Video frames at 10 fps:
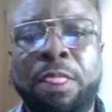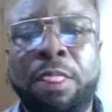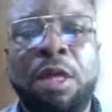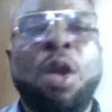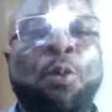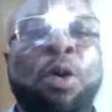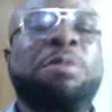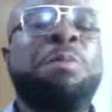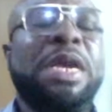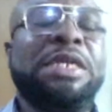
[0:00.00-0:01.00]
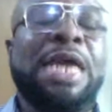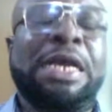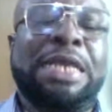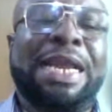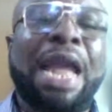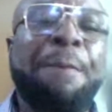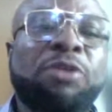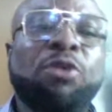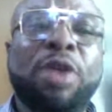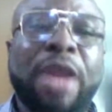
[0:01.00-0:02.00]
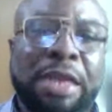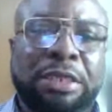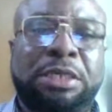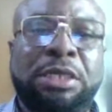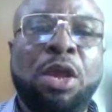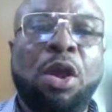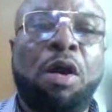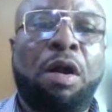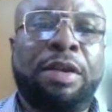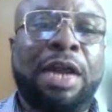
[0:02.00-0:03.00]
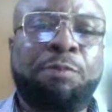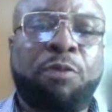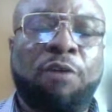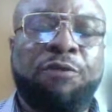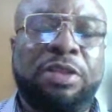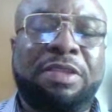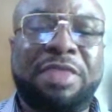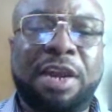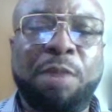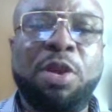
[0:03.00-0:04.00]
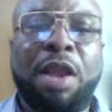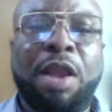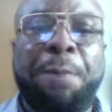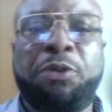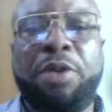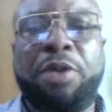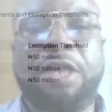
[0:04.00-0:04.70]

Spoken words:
What it means, there's a capital gains on that profit, 3 million capital gains on